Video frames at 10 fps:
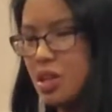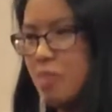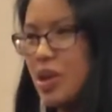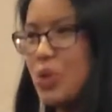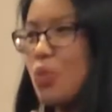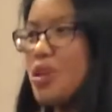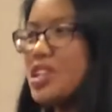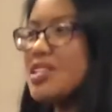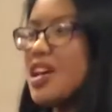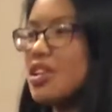But what
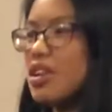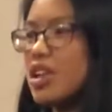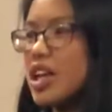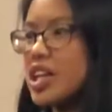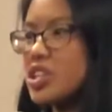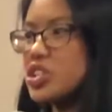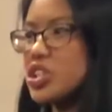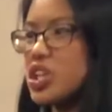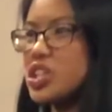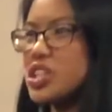does that look like in
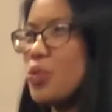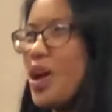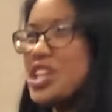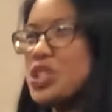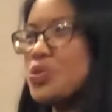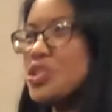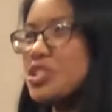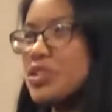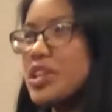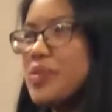church, and why should we
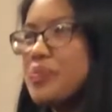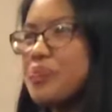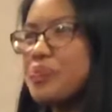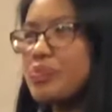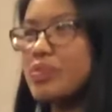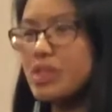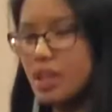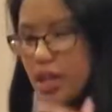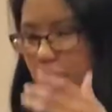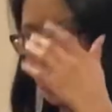do it?
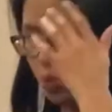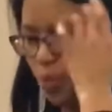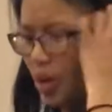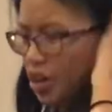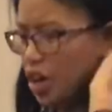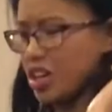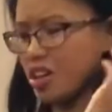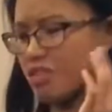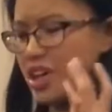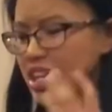And when are
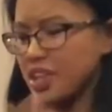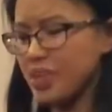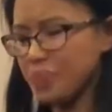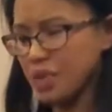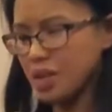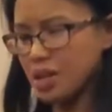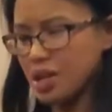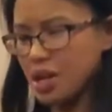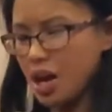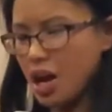they ready?
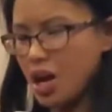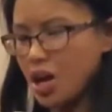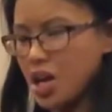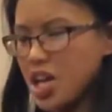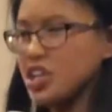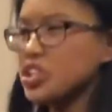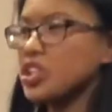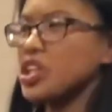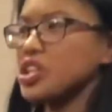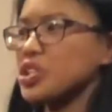In
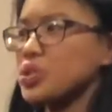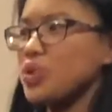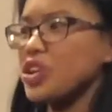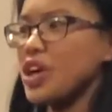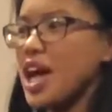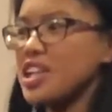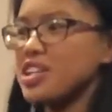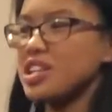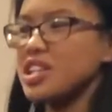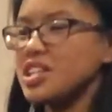church, when you're
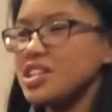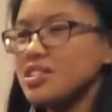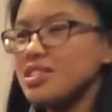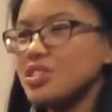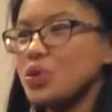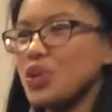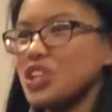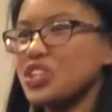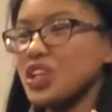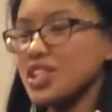handed the keys, you
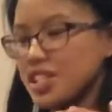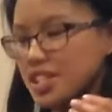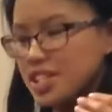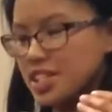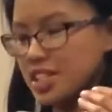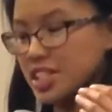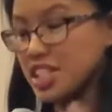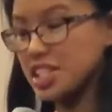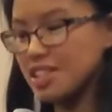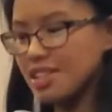are trusted to
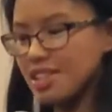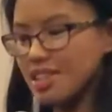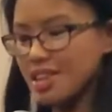lead,